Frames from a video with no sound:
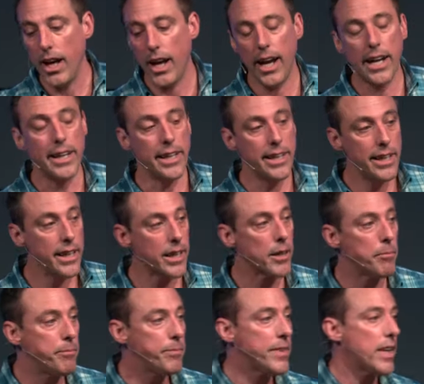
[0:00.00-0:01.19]
And in
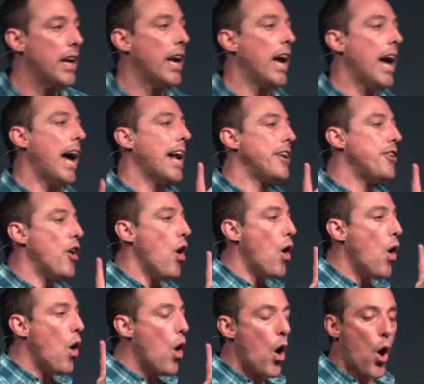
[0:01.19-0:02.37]
him, and
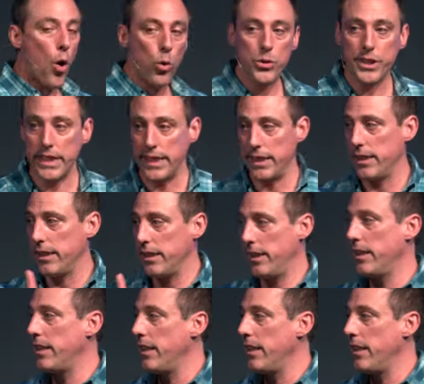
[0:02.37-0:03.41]
only in